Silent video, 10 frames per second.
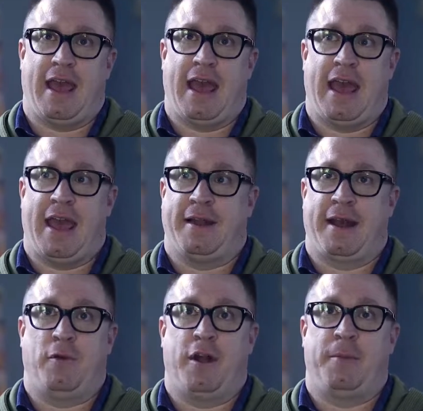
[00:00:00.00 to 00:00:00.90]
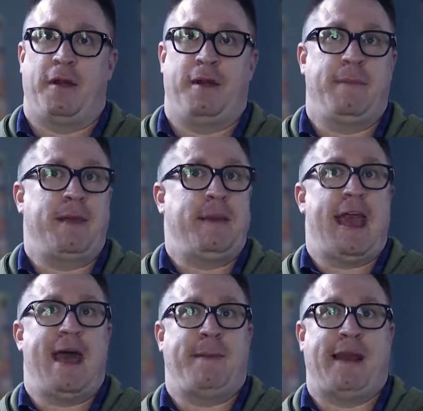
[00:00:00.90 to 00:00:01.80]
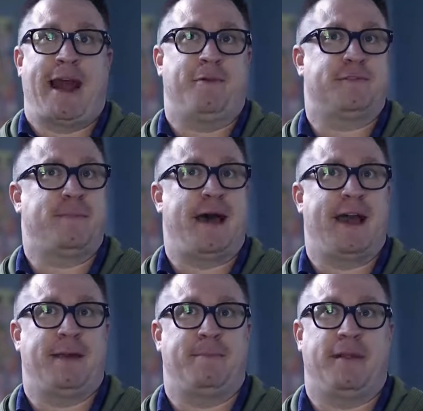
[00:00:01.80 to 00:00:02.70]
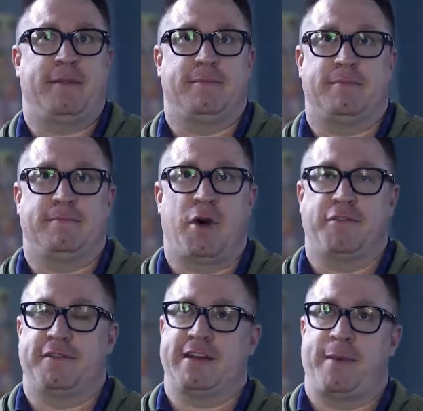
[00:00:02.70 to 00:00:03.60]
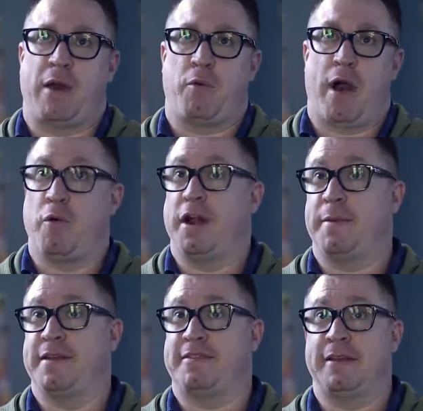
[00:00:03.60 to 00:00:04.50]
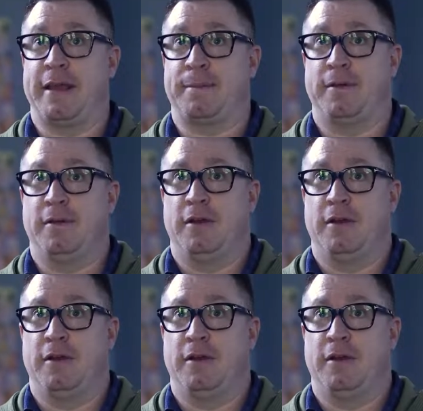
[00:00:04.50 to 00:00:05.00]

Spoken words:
And like one of them, it'd make me happy and I was smiling, but most of the time I wanted to be asleep,